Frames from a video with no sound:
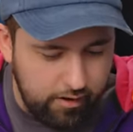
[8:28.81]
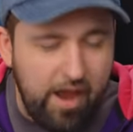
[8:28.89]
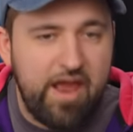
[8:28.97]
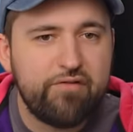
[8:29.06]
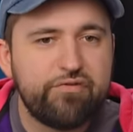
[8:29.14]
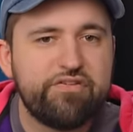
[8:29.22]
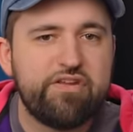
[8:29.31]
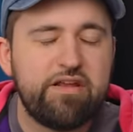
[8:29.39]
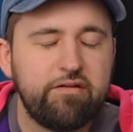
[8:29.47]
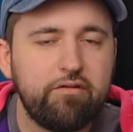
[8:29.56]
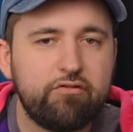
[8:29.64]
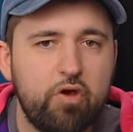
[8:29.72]
I haven't
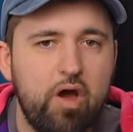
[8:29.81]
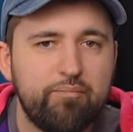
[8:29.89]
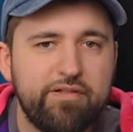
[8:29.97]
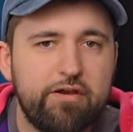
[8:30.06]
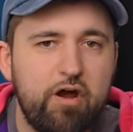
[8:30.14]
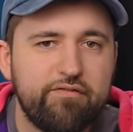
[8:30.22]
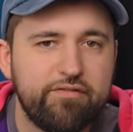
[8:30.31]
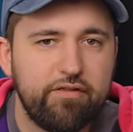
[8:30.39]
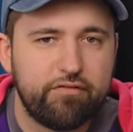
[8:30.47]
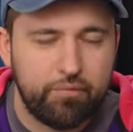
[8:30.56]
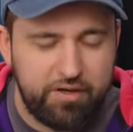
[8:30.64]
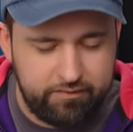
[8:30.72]
taken the top plate off of
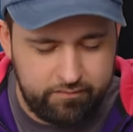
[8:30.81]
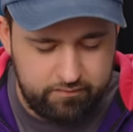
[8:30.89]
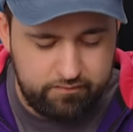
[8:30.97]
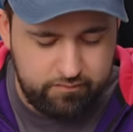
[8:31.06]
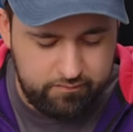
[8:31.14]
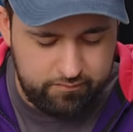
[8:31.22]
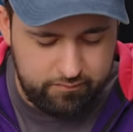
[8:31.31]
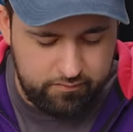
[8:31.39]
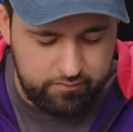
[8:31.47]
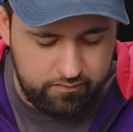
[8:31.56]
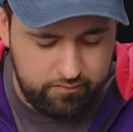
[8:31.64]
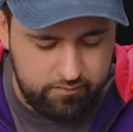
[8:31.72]
this one,
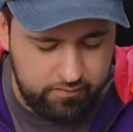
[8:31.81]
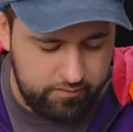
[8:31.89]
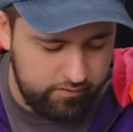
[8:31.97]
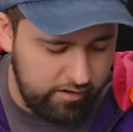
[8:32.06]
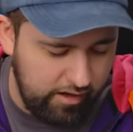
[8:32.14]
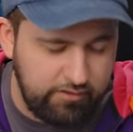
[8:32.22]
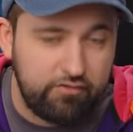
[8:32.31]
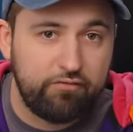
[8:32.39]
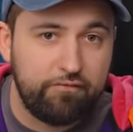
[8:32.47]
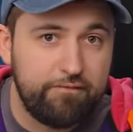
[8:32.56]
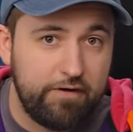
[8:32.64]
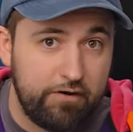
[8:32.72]
and it's
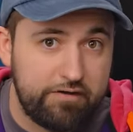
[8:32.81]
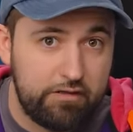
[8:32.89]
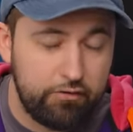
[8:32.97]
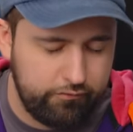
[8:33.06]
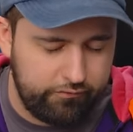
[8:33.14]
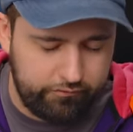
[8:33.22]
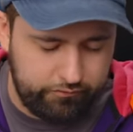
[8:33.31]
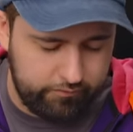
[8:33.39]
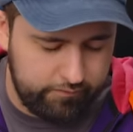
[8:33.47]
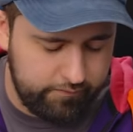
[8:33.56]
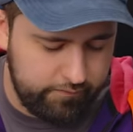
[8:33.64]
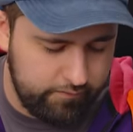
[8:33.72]
very loose.
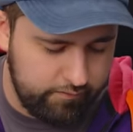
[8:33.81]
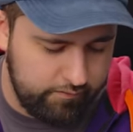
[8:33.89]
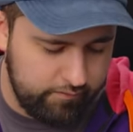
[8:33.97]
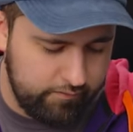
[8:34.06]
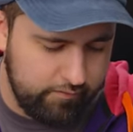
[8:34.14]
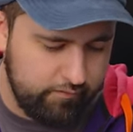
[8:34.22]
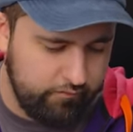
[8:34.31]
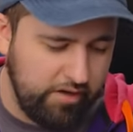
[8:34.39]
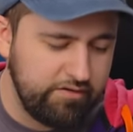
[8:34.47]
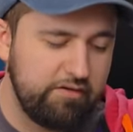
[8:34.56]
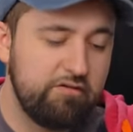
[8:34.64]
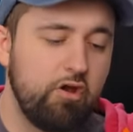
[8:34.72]
I
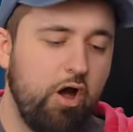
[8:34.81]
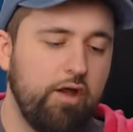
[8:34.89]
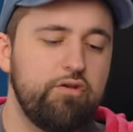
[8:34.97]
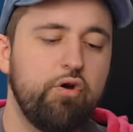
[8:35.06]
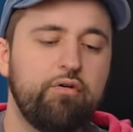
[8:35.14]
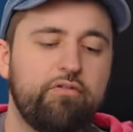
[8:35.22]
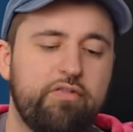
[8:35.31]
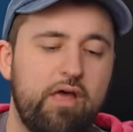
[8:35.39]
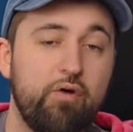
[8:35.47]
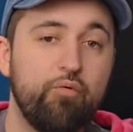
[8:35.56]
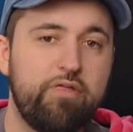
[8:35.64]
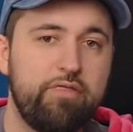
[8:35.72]
did not notice
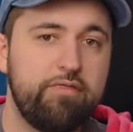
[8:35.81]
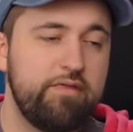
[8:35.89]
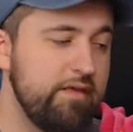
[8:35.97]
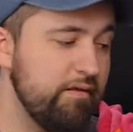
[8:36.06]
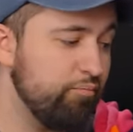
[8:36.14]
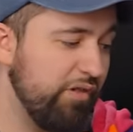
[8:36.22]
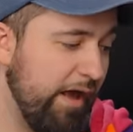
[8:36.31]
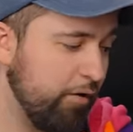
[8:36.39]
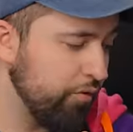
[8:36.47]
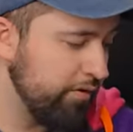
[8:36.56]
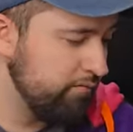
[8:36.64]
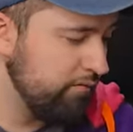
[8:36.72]
that with the black one.